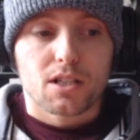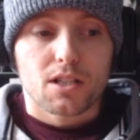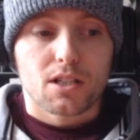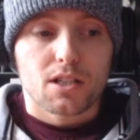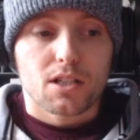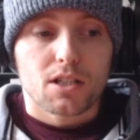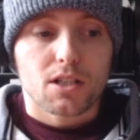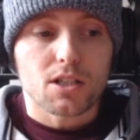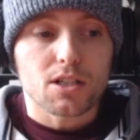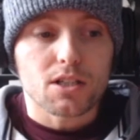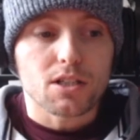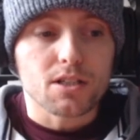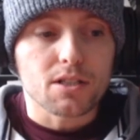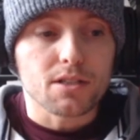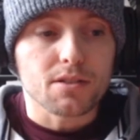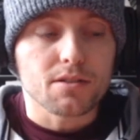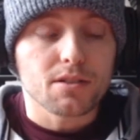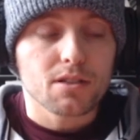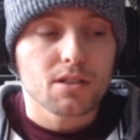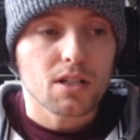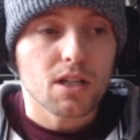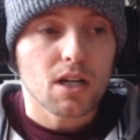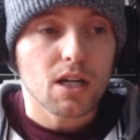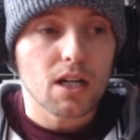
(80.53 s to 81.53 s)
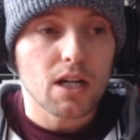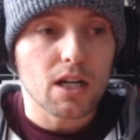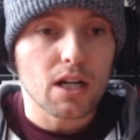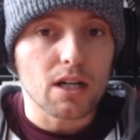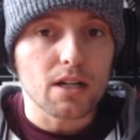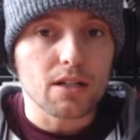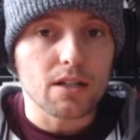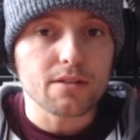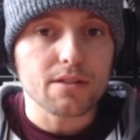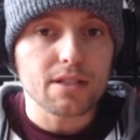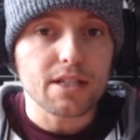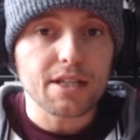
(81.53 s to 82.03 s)
can
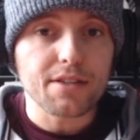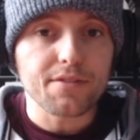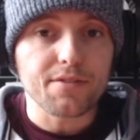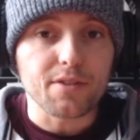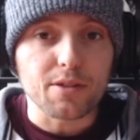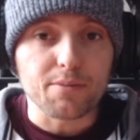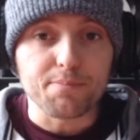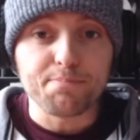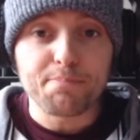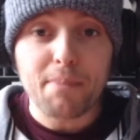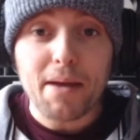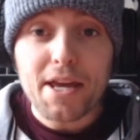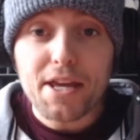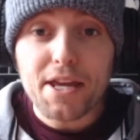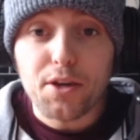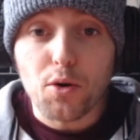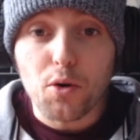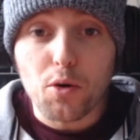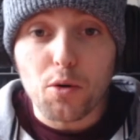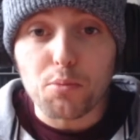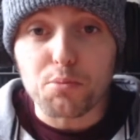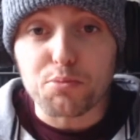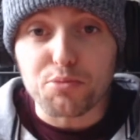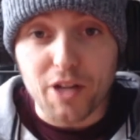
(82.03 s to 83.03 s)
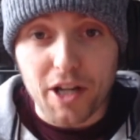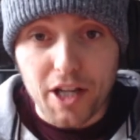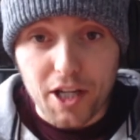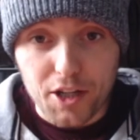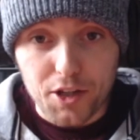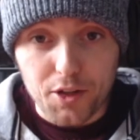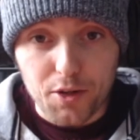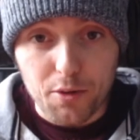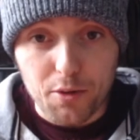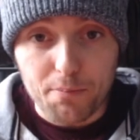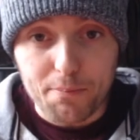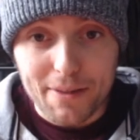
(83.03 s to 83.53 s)
either make or break
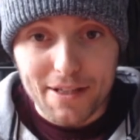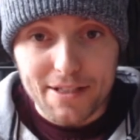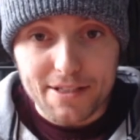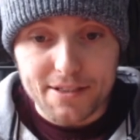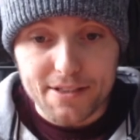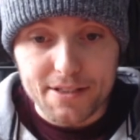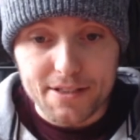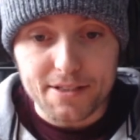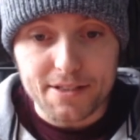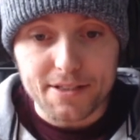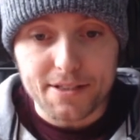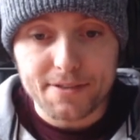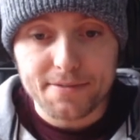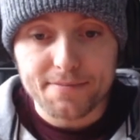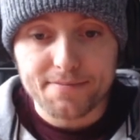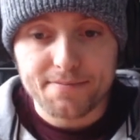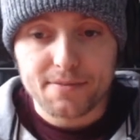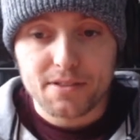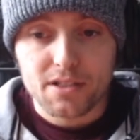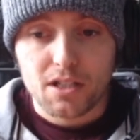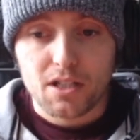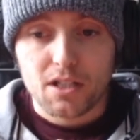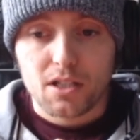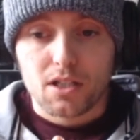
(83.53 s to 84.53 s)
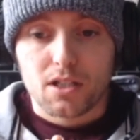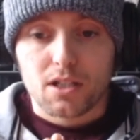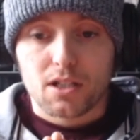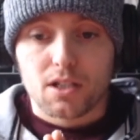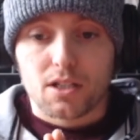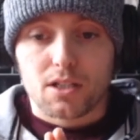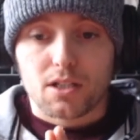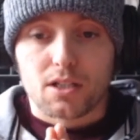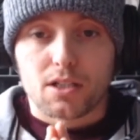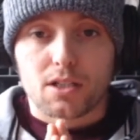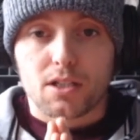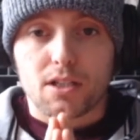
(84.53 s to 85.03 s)
you, basically.
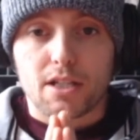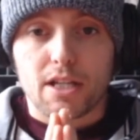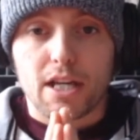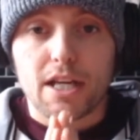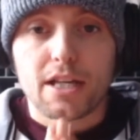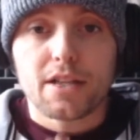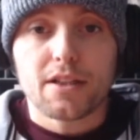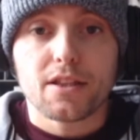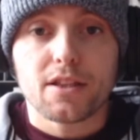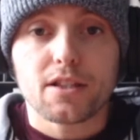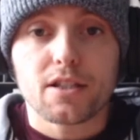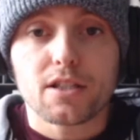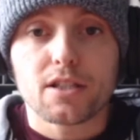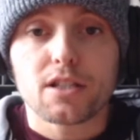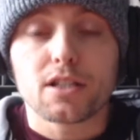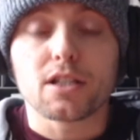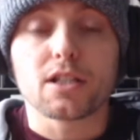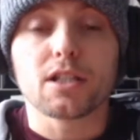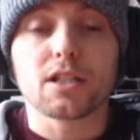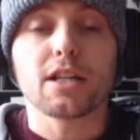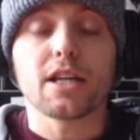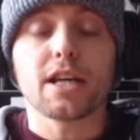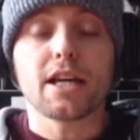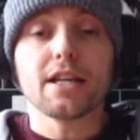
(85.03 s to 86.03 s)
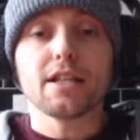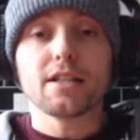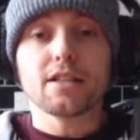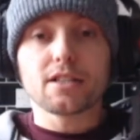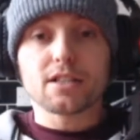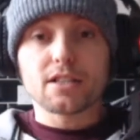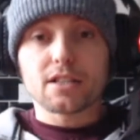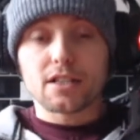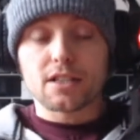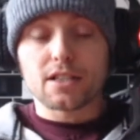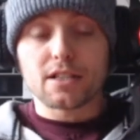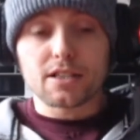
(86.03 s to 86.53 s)
I'll tell you
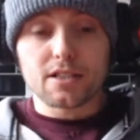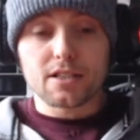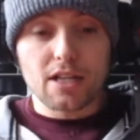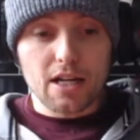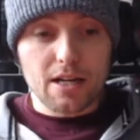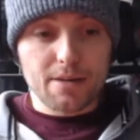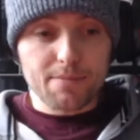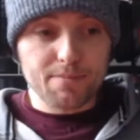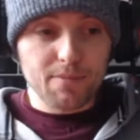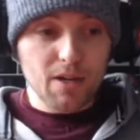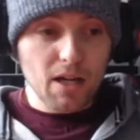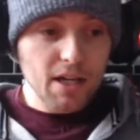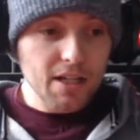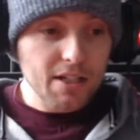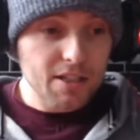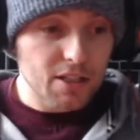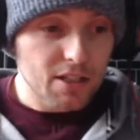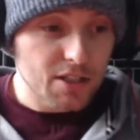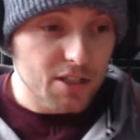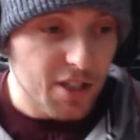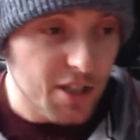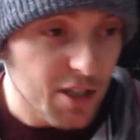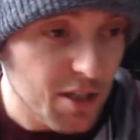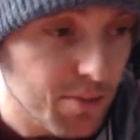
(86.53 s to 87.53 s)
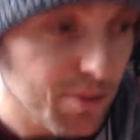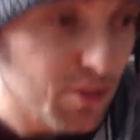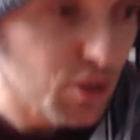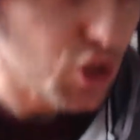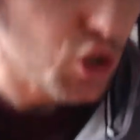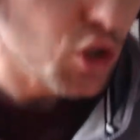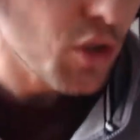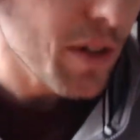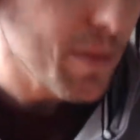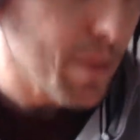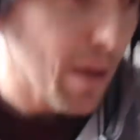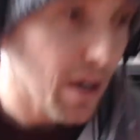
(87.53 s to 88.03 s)
a little bit of a
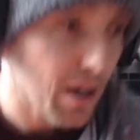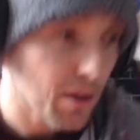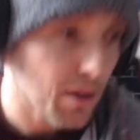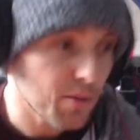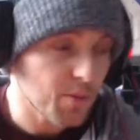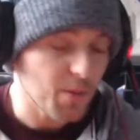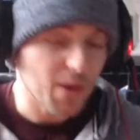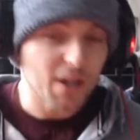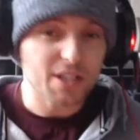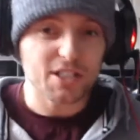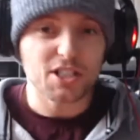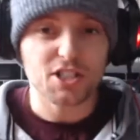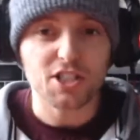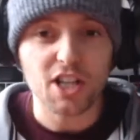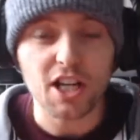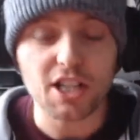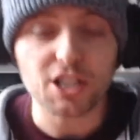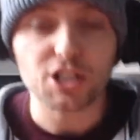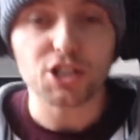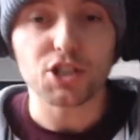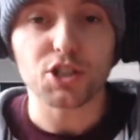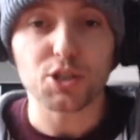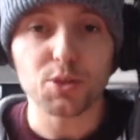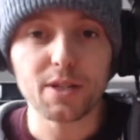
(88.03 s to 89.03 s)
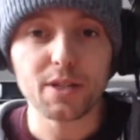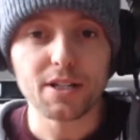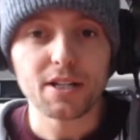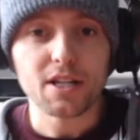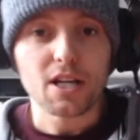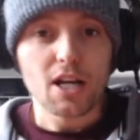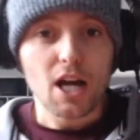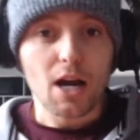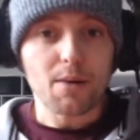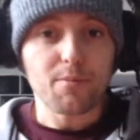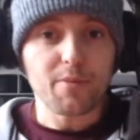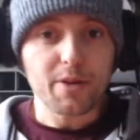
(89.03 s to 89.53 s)
story about why I decided to do it.
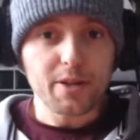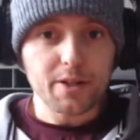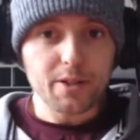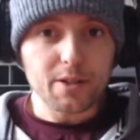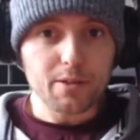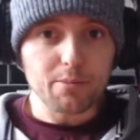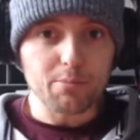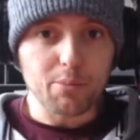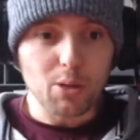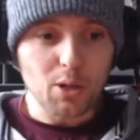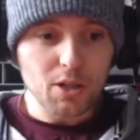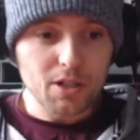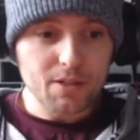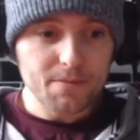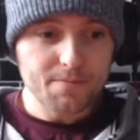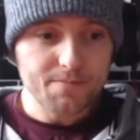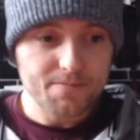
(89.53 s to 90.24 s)
I'm reading a book,